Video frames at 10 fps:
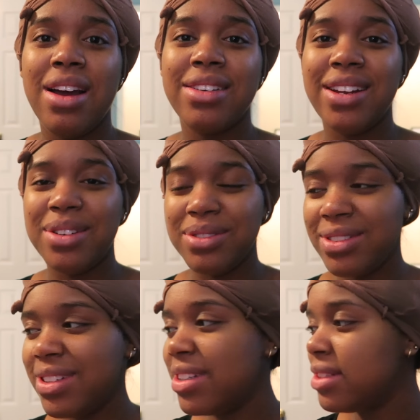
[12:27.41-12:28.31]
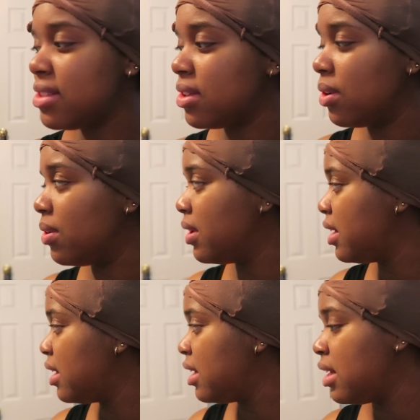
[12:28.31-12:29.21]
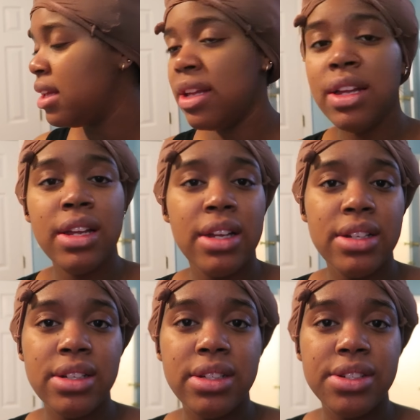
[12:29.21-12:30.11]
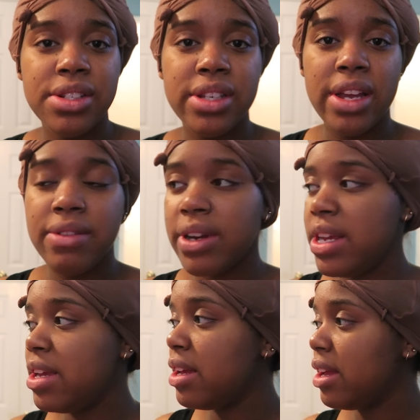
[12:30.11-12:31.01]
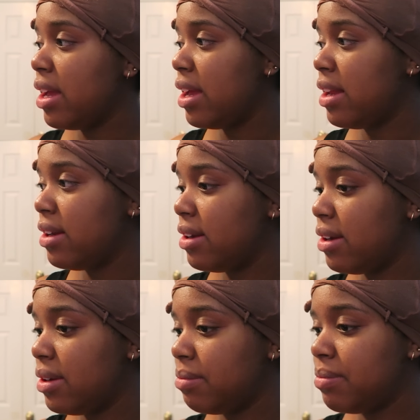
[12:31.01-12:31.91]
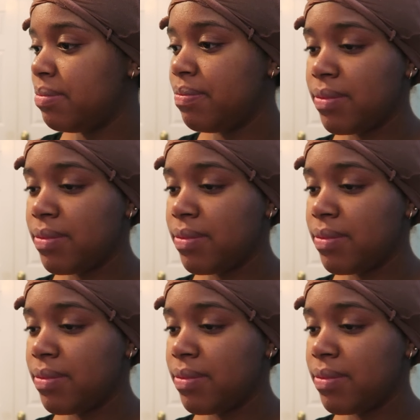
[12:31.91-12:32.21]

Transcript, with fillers: knocked out so yeah, just getting ready and um,